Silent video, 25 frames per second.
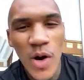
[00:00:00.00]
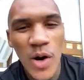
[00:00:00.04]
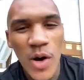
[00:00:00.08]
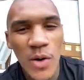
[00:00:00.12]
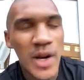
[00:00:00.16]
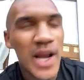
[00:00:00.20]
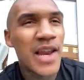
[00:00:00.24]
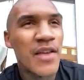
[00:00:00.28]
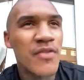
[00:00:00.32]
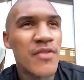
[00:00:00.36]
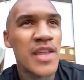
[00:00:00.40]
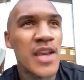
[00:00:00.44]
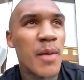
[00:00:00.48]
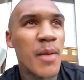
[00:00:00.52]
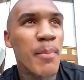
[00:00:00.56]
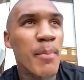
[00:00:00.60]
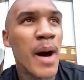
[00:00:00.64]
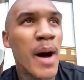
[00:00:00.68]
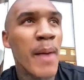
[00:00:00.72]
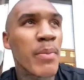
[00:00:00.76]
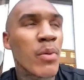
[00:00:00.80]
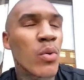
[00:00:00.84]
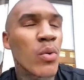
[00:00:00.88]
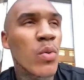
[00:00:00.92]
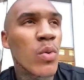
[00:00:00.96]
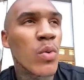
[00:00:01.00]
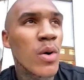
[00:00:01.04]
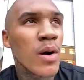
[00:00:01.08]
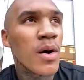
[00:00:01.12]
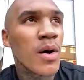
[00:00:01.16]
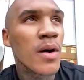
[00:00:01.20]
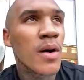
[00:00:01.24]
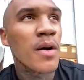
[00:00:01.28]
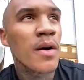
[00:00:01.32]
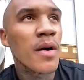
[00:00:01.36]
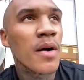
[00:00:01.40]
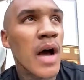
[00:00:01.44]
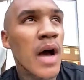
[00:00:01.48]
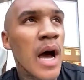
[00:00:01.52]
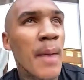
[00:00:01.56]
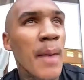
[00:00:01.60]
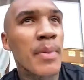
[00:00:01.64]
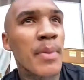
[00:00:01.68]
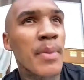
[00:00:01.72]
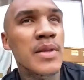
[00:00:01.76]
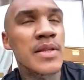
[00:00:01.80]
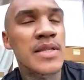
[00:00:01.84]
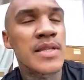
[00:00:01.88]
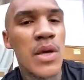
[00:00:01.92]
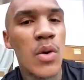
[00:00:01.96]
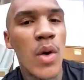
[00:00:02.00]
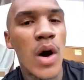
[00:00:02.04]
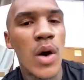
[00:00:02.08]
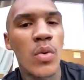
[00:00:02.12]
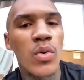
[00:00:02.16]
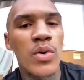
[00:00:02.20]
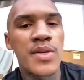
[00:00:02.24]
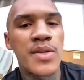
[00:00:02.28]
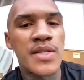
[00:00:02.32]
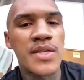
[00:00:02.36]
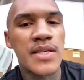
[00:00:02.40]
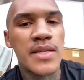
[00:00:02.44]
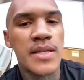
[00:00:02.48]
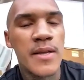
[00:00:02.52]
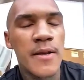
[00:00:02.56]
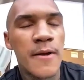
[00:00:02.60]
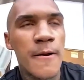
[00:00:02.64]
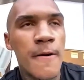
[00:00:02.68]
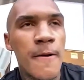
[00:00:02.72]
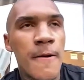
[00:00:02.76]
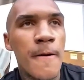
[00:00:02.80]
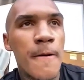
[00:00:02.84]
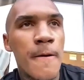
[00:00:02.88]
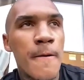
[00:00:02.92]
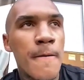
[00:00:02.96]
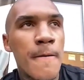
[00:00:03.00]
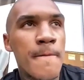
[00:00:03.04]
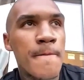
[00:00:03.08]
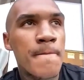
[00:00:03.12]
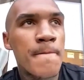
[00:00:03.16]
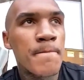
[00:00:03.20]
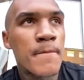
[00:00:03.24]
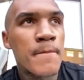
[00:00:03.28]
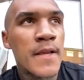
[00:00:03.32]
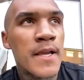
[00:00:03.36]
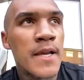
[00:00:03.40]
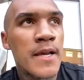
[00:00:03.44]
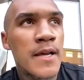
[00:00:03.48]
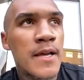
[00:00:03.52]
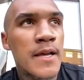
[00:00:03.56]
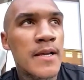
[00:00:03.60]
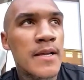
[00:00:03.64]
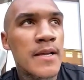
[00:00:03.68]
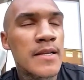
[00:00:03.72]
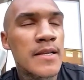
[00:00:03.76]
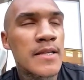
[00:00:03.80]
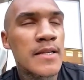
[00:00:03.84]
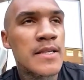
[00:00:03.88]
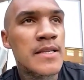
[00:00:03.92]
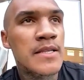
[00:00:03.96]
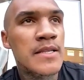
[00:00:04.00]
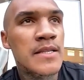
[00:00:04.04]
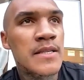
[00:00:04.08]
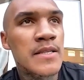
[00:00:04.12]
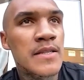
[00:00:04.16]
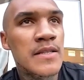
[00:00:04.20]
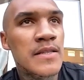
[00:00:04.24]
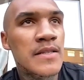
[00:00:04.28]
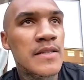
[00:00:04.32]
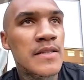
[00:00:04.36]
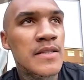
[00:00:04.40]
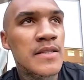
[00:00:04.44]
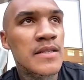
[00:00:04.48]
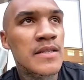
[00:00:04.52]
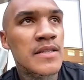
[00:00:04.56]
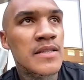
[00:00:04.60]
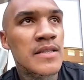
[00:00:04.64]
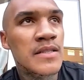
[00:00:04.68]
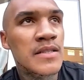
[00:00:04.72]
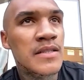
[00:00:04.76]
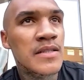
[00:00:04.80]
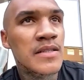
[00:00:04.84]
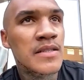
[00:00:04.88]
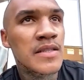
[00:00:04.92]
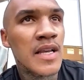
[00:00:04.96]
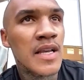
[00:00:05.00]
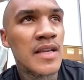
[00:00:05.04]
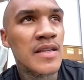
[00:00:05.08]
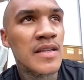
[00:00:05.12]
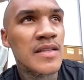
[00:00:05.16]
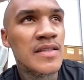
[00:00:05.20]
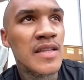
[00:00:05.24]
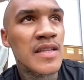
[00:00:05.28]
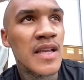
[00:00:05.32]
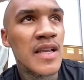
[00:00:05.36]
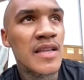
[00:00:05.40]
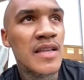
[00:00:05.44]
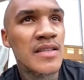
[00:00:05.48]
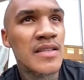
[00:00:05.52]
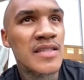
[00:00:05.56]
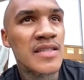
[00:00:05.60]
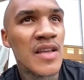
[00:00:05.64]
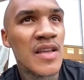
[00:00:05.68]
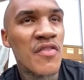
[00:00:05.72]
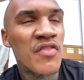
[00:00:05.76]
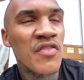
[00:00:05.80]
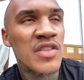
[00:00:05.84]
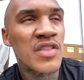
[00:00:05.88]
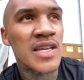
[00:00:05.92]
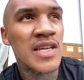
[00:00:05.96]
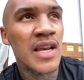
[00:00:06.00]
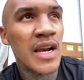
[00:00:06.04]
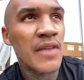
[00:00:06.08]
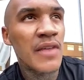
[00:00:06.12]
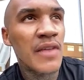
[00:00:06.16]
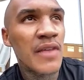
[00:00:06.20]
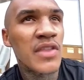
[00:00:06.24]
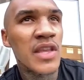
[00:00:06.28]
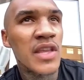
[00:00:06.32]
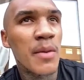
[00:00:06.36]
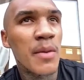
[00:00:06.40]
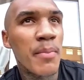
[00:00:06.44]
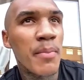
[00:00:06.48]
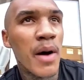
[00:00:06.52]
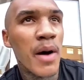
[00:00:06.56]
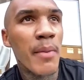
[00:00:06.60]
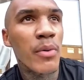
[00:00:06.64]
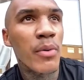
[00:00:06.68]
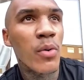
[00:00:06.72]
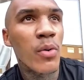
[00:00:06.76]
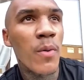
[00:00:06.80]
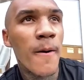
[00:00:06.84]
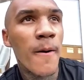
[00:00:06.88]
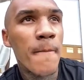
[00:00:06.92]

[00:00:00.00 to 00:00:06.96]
I lived in a bubble up until I was 16, 17. I in a bubble.